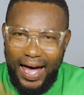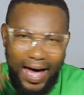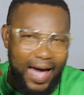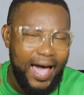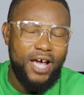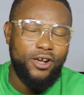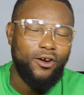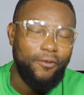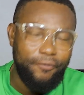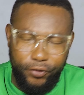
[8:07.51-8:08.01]

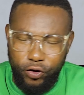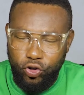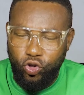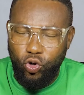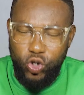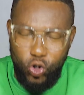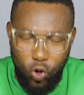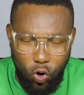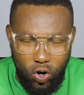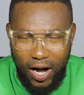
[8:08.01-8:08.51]
ahead of
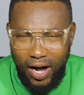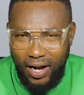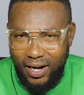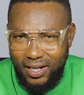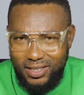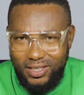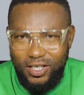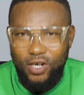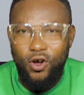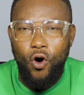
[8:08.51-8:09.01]
Victor
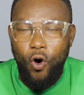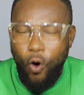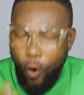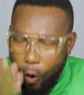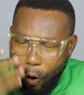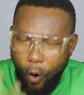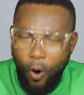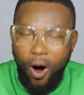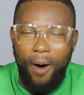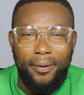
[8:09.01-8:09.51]
Gyokeres
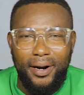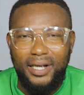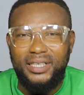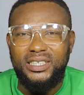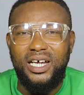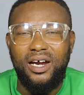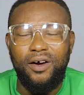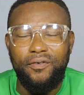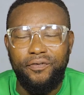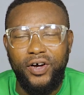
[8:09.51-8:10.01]
or
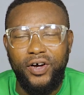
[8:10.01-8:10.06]
Abrante